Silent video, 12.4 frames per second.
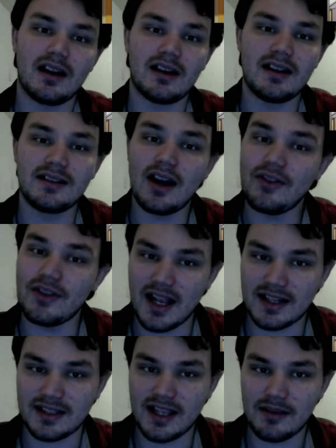until the
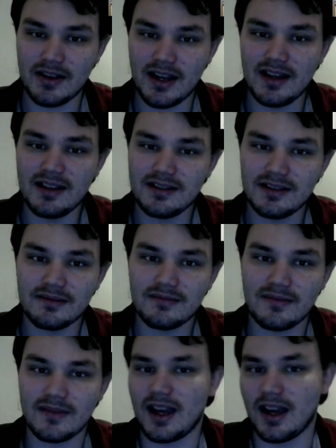next time, guys,
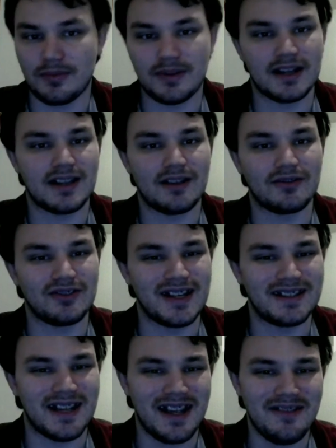I hope you guys have a great
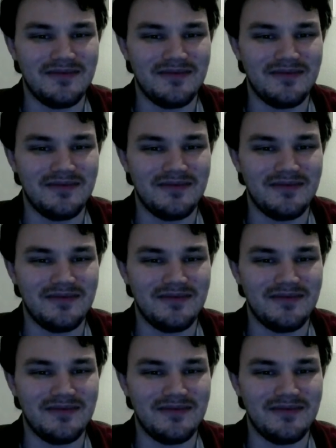day.